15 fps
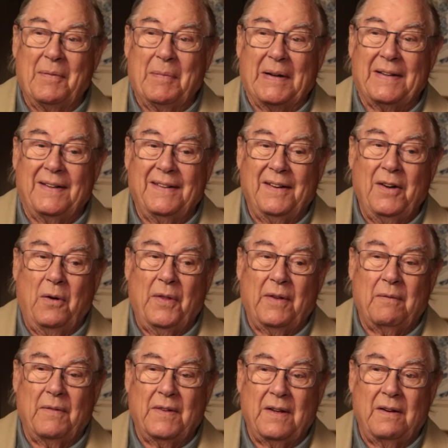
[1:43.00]
but
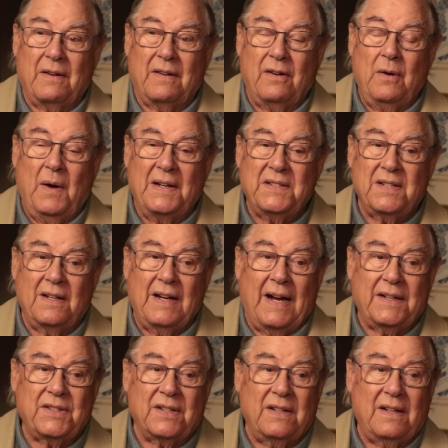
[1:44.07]
the U.S.
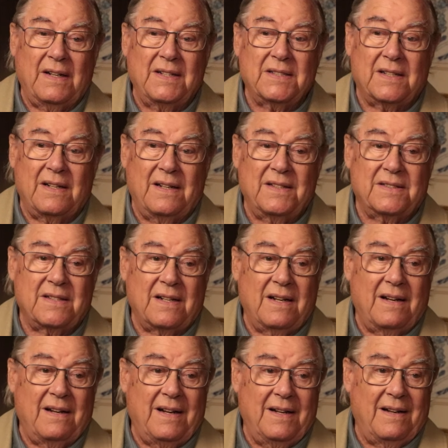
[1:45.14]
election
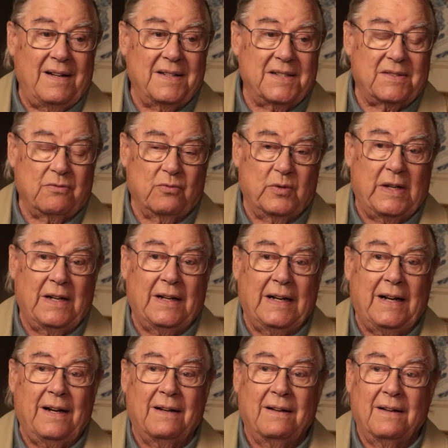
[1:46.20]
is
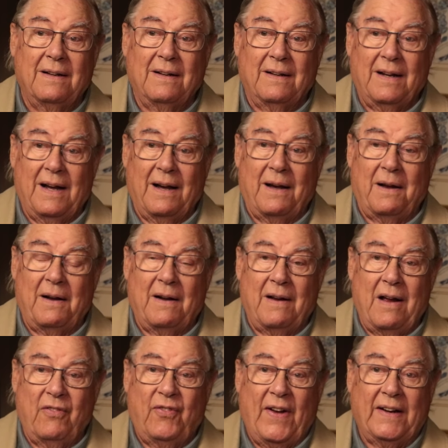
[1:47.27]
really
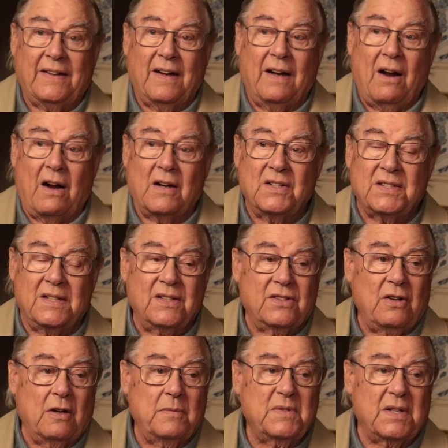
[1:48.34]
affecting ours in
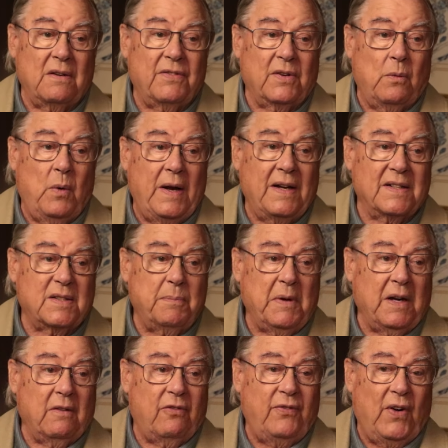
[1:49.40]
terms of the way it's
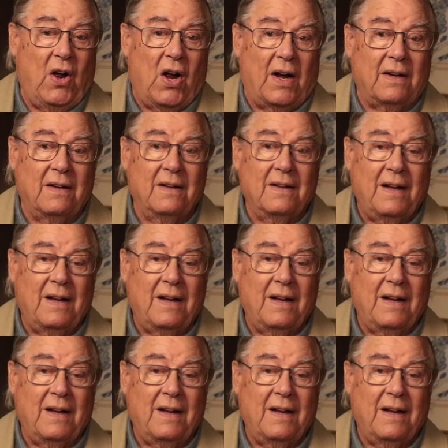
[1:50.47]
being fought.